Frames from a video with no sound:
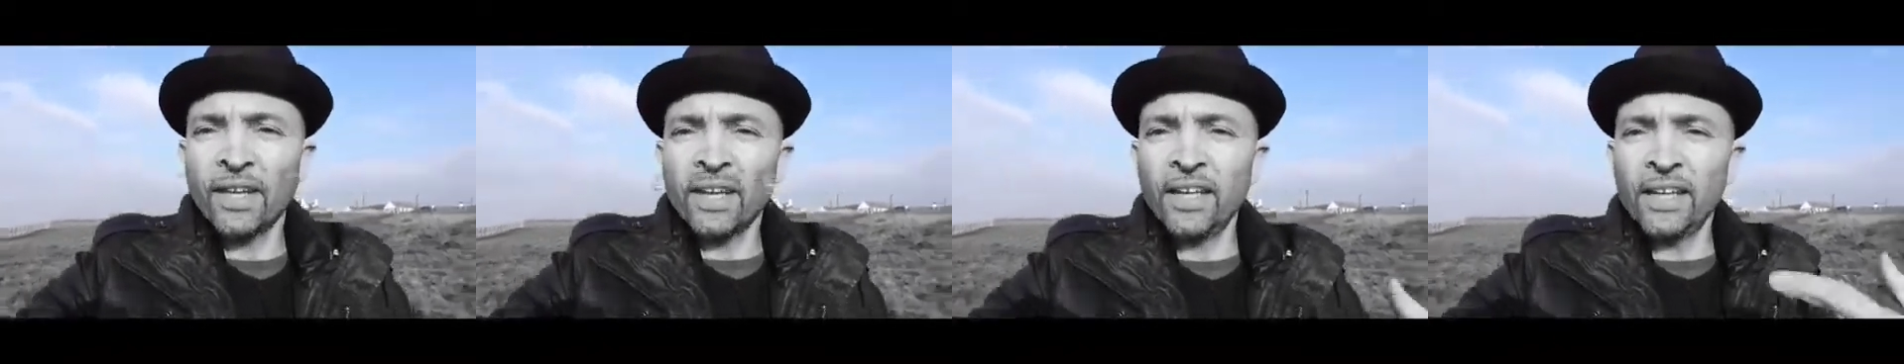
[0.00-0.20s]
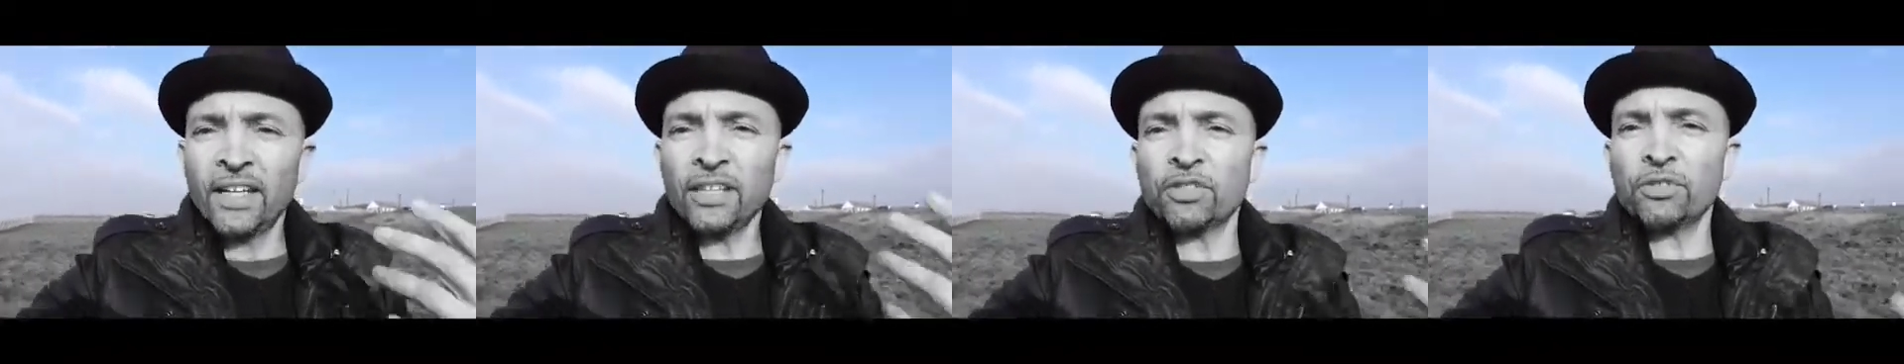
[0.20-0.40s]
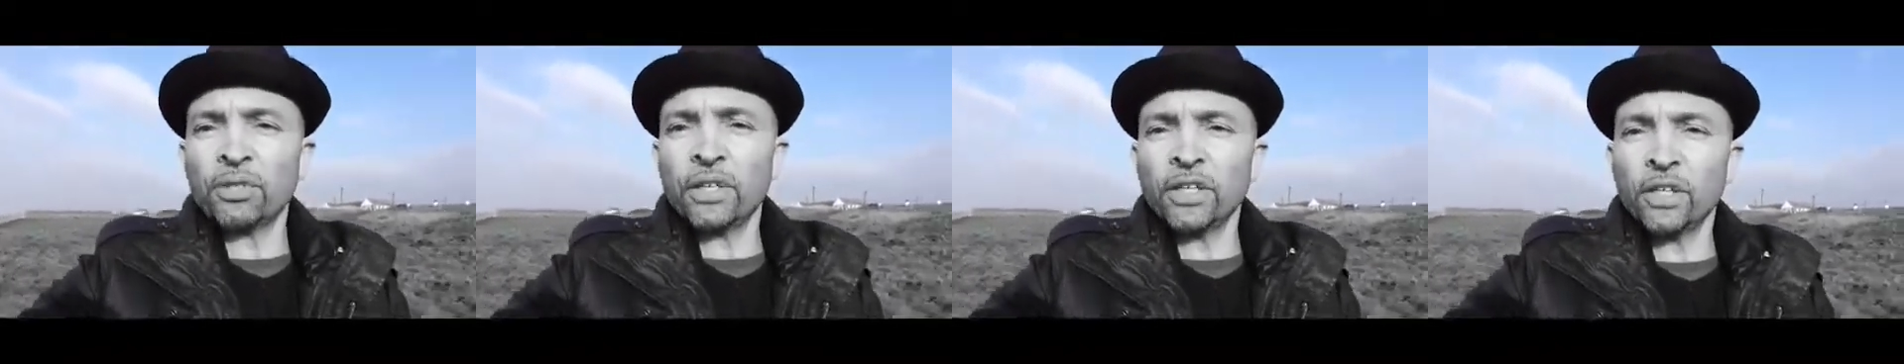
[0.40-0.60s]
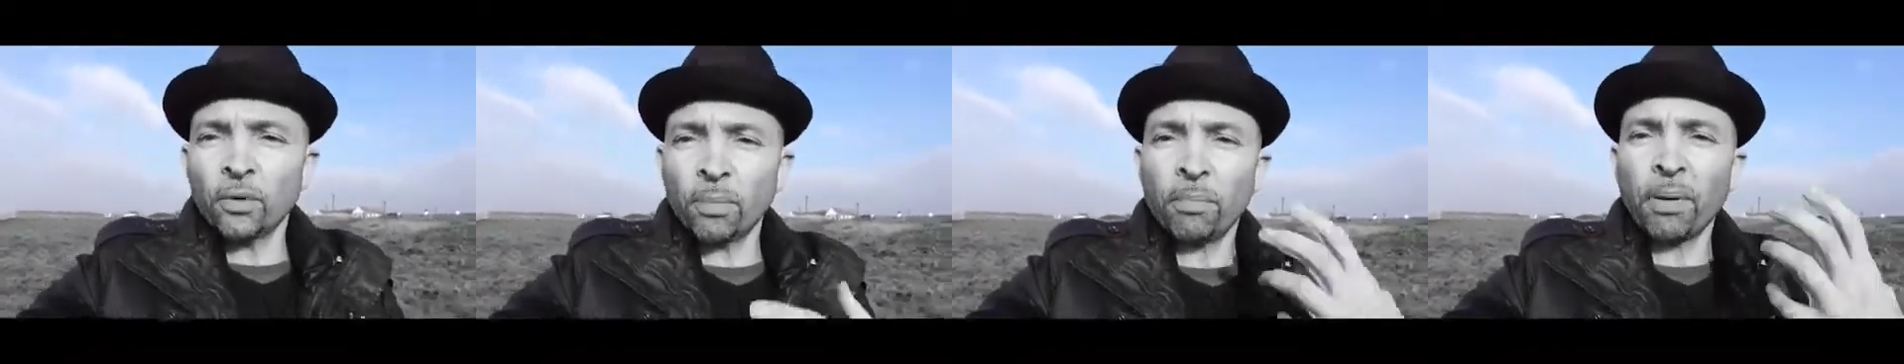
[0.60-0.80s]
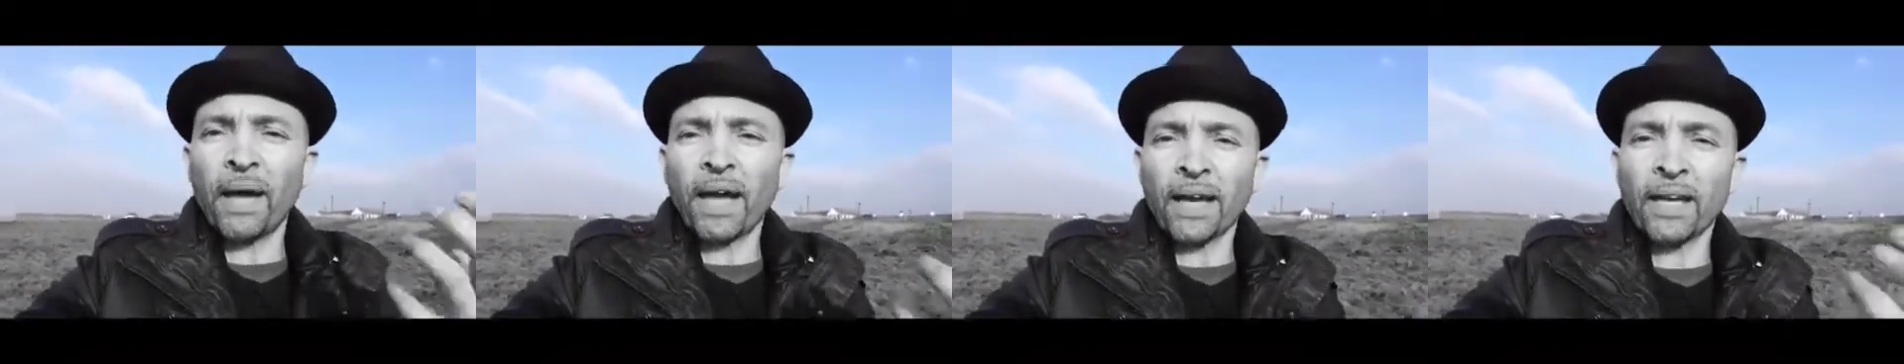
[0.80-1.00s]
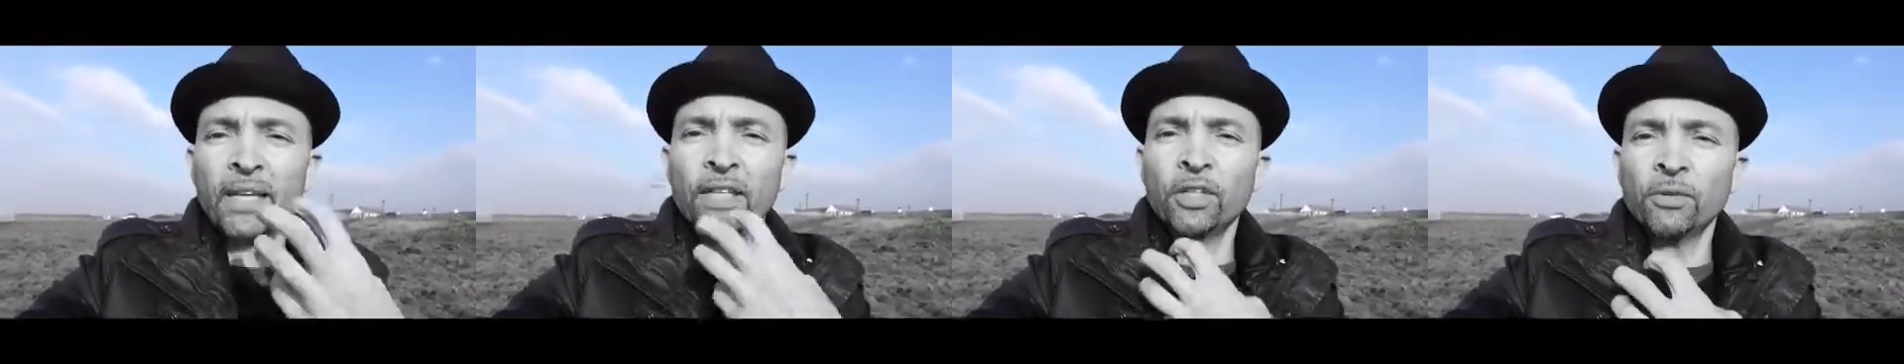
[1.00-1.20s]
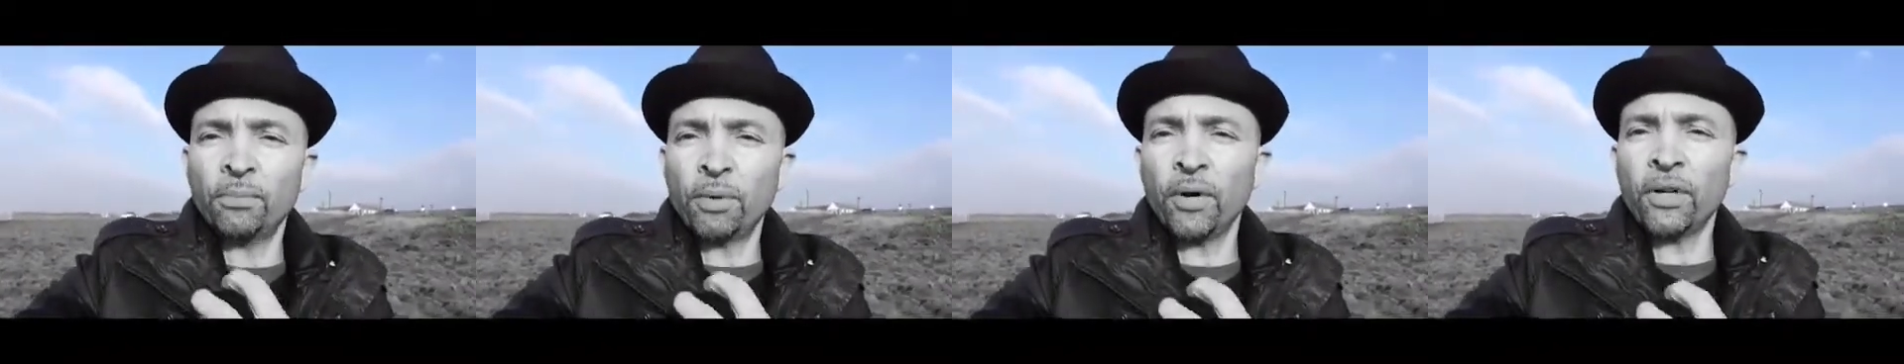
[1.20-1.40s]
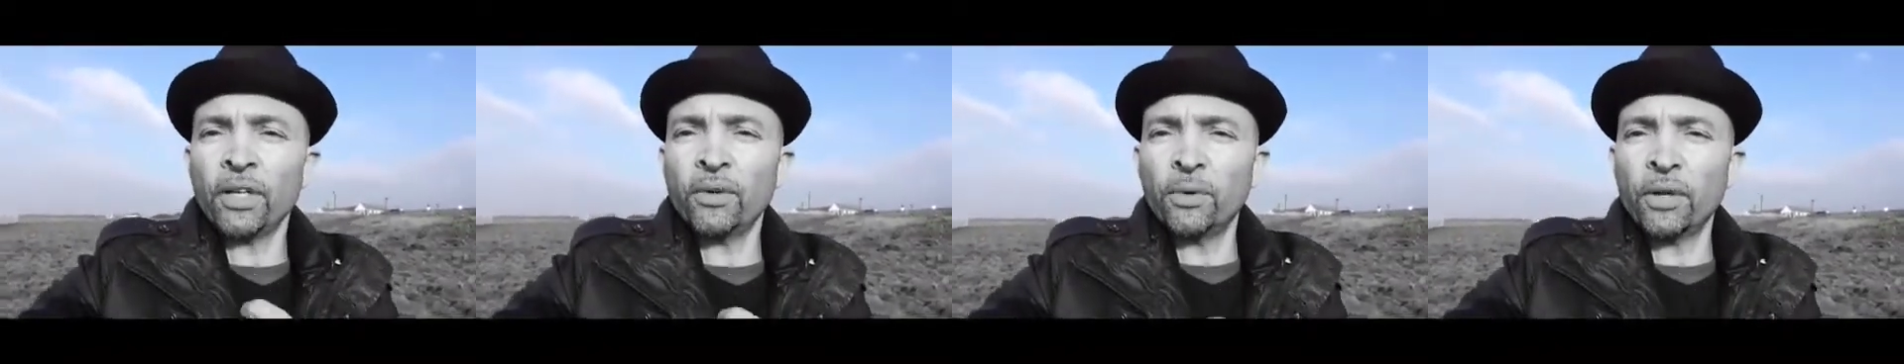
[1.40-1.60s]
Literally, you're packing your
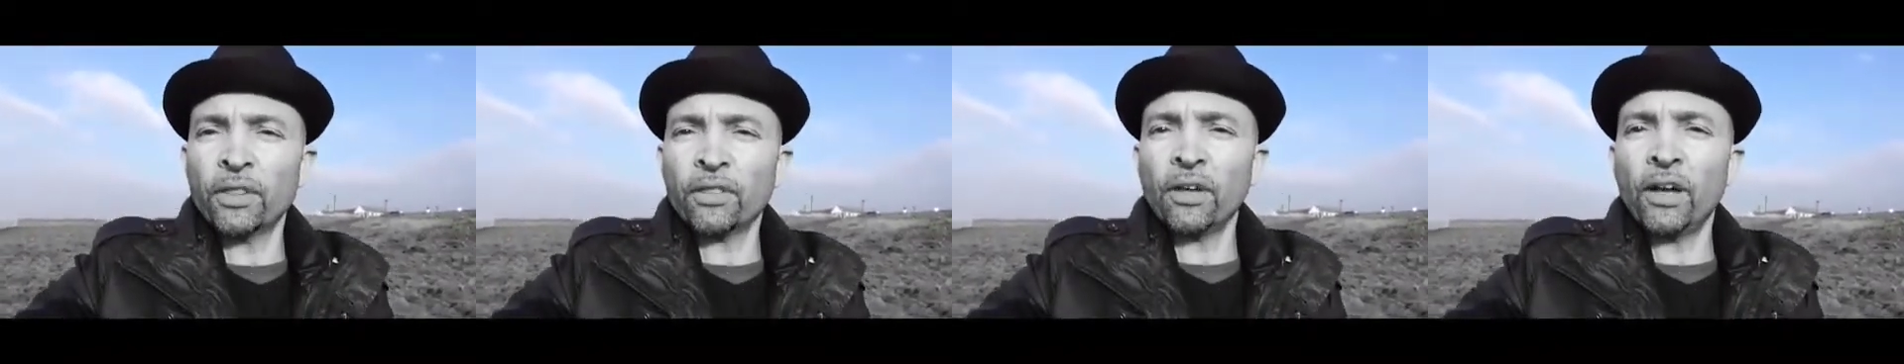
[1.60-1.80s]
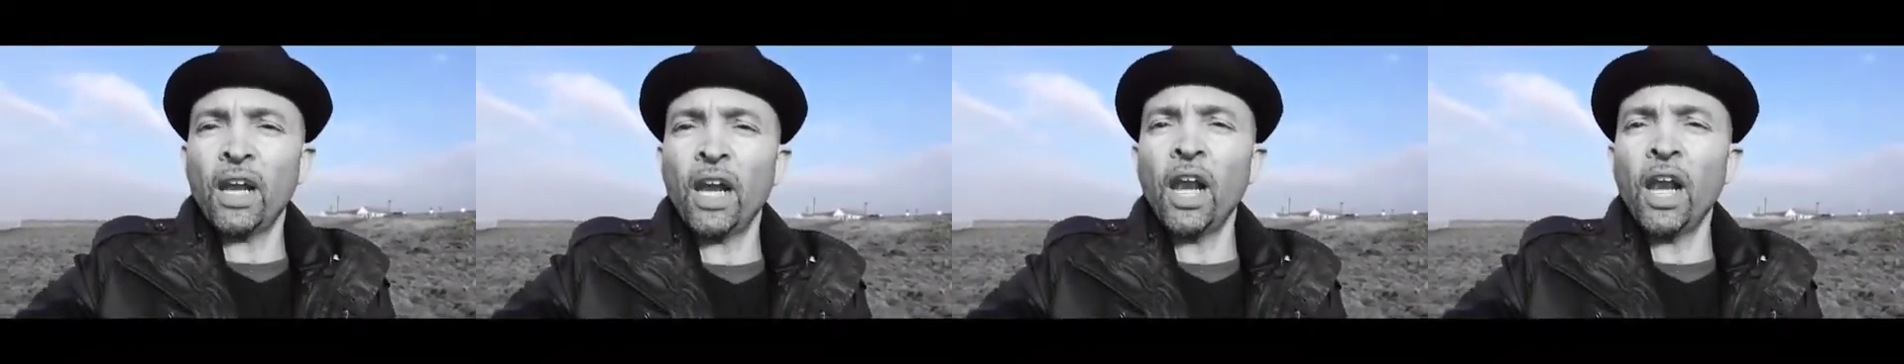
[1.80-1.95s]
body with